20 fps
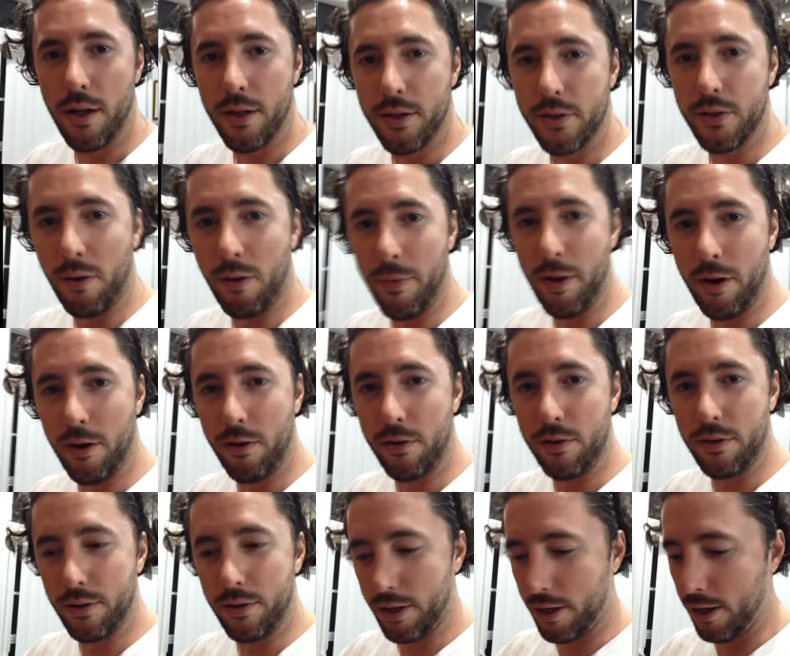So I'm here
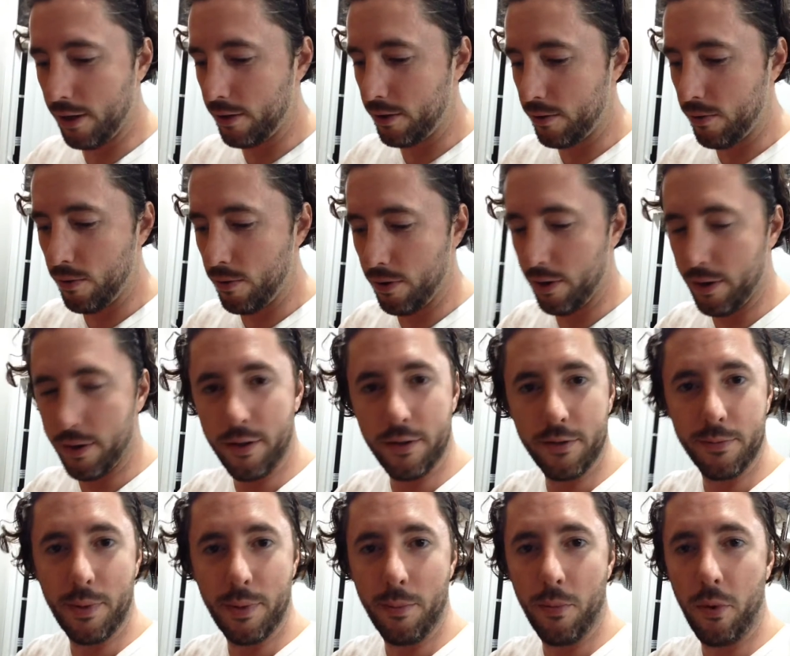looking at the corn. It's
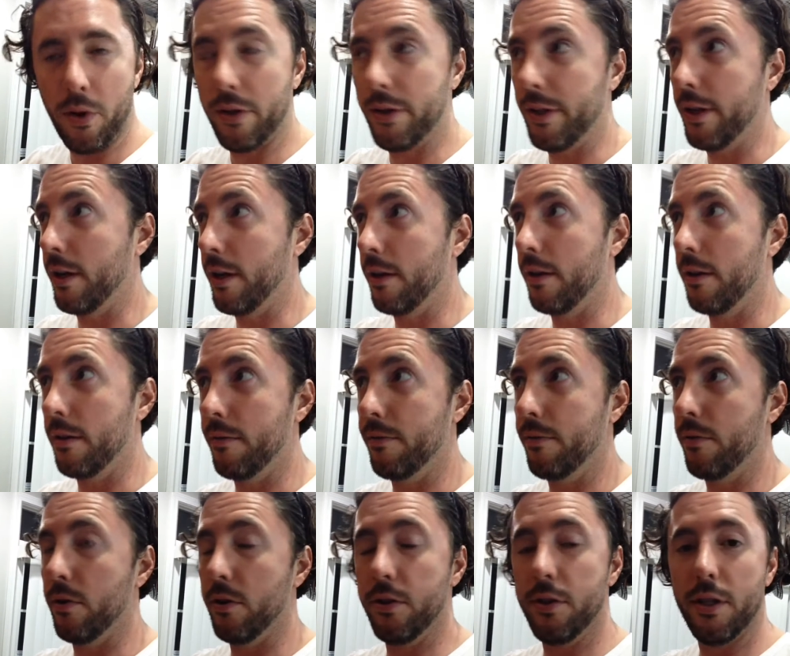been boiling
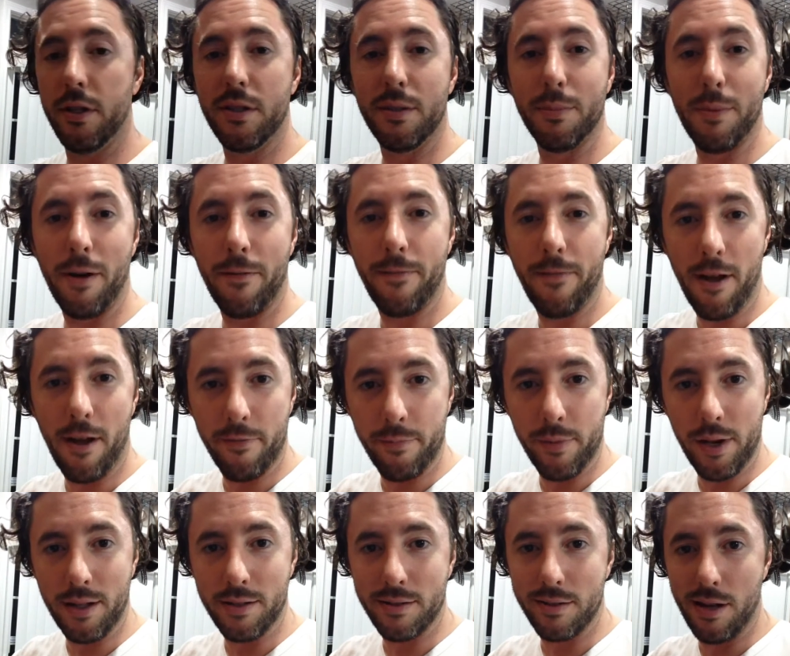for just about 5
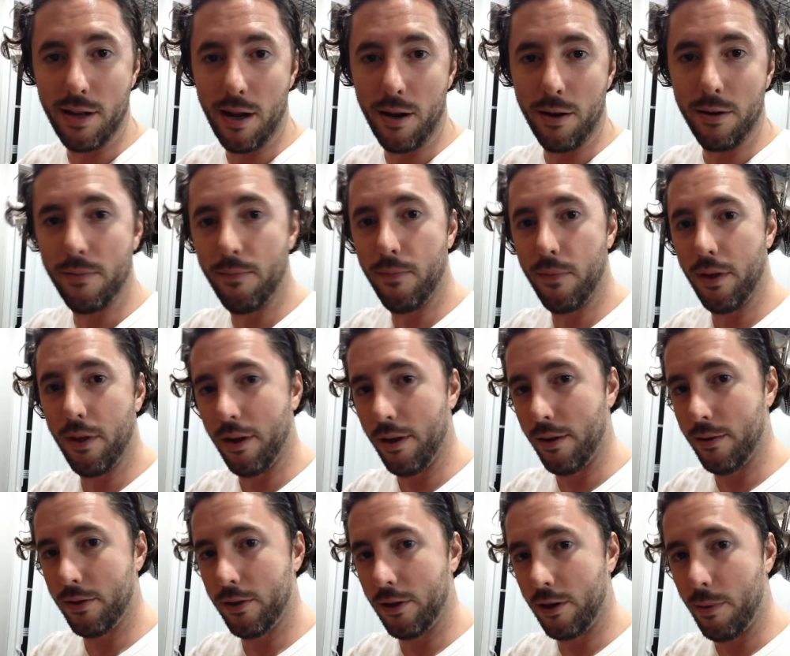minutes now.
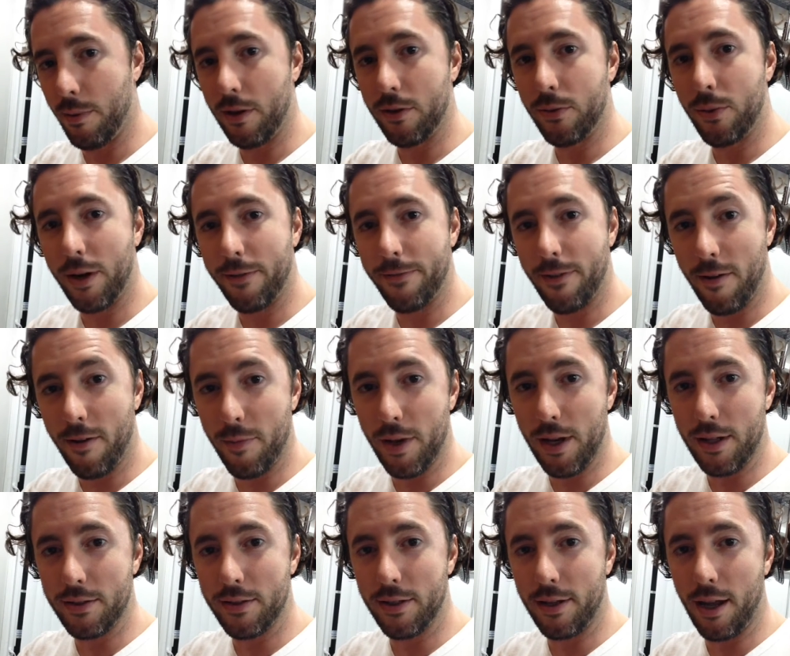It took about 25
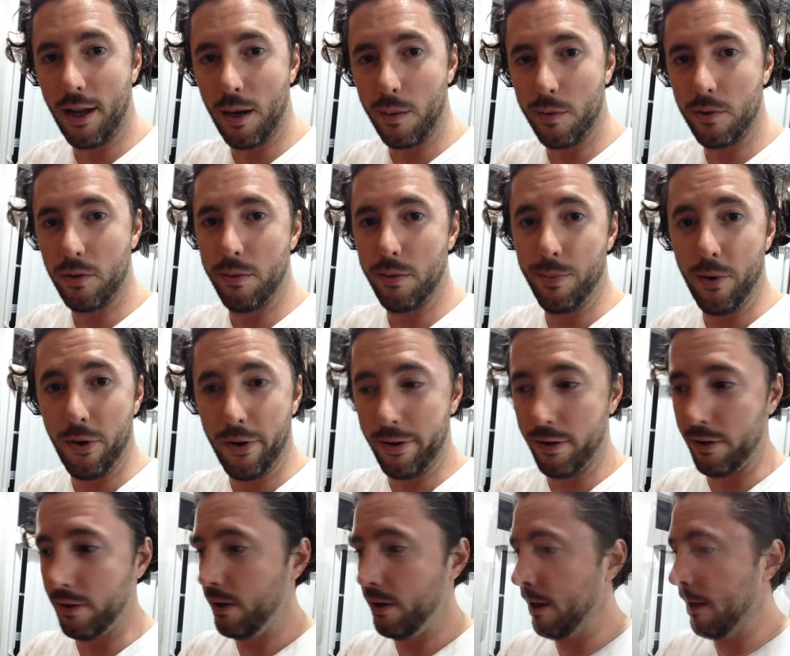minutes to get up to a
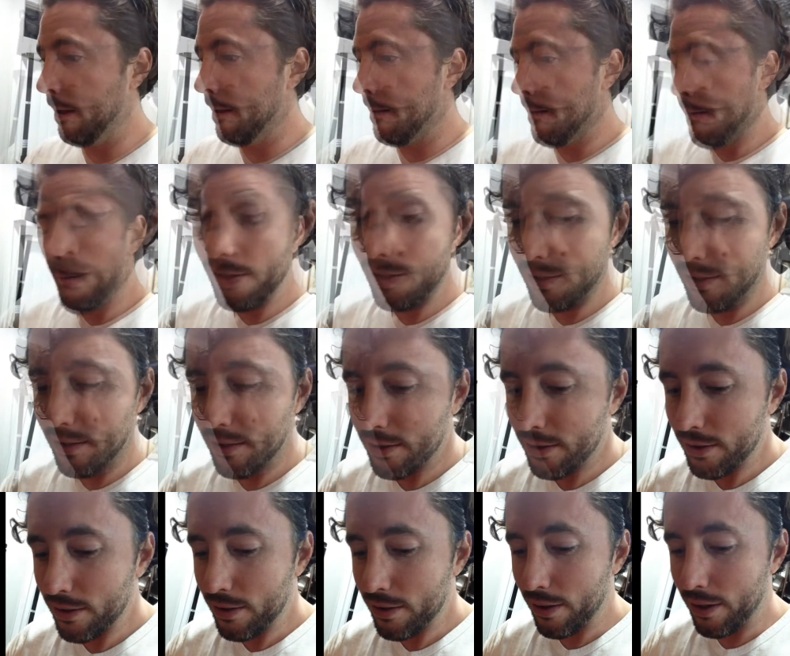boil.
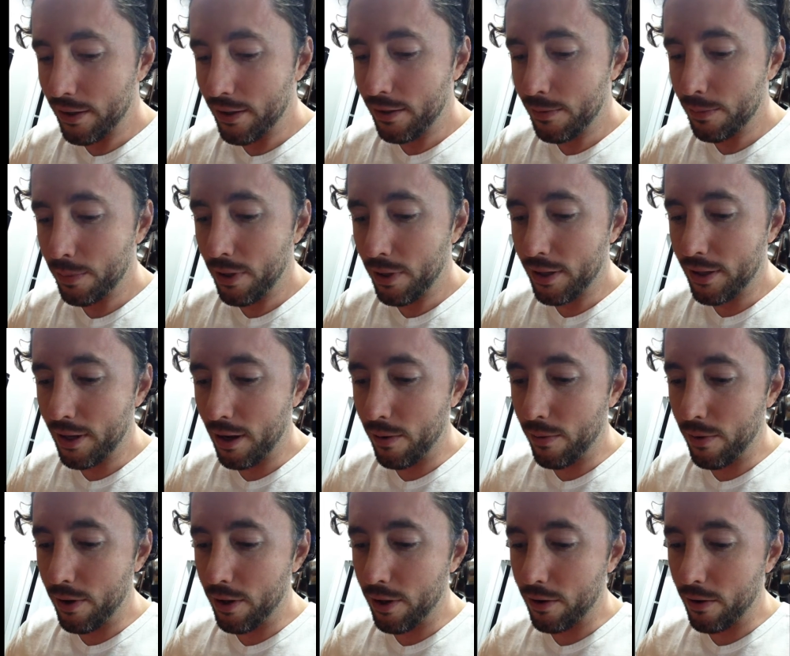So I just plucked out
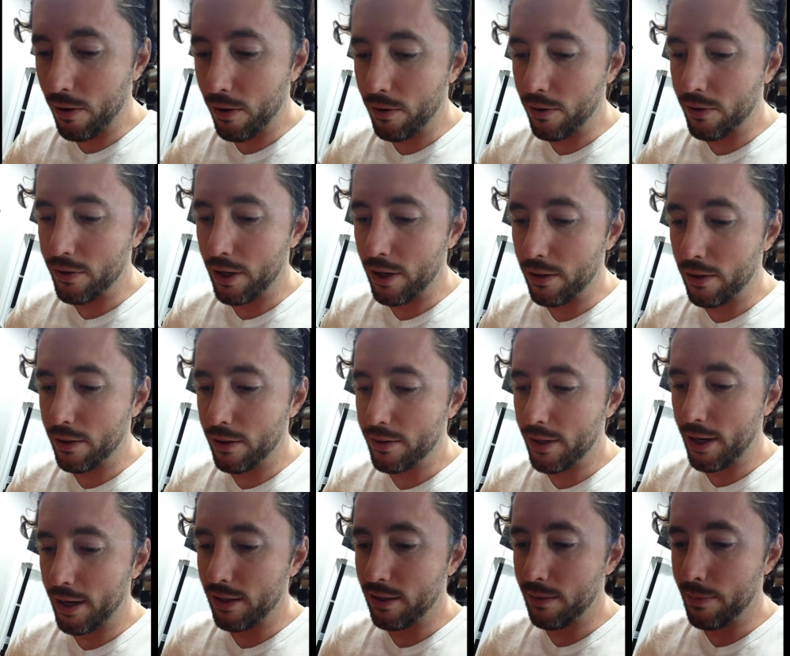one of the kernels and it looks
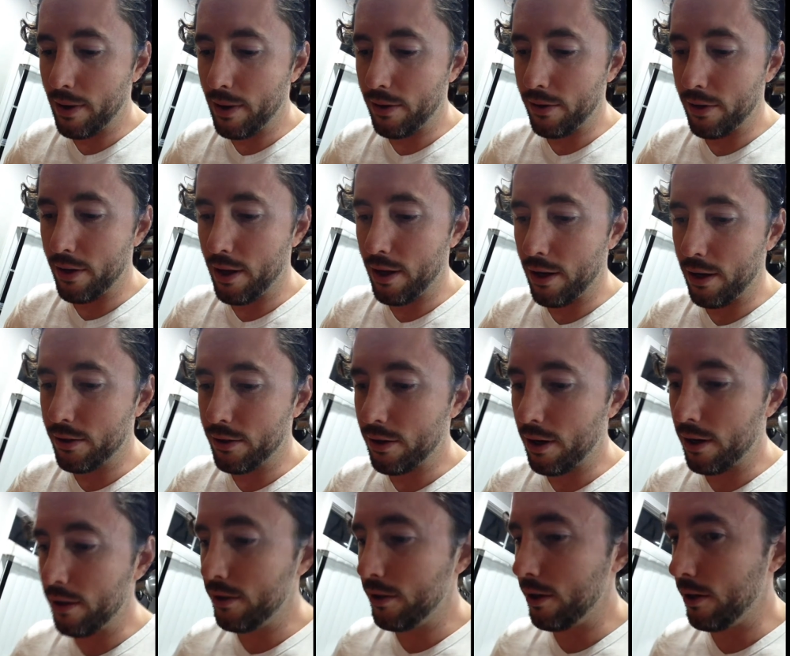like it's about done. I'll try
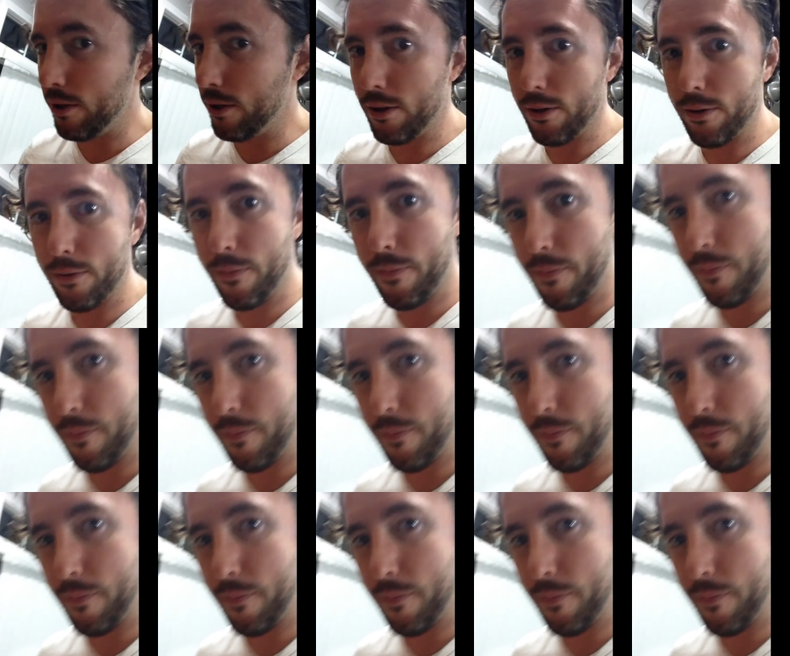to show you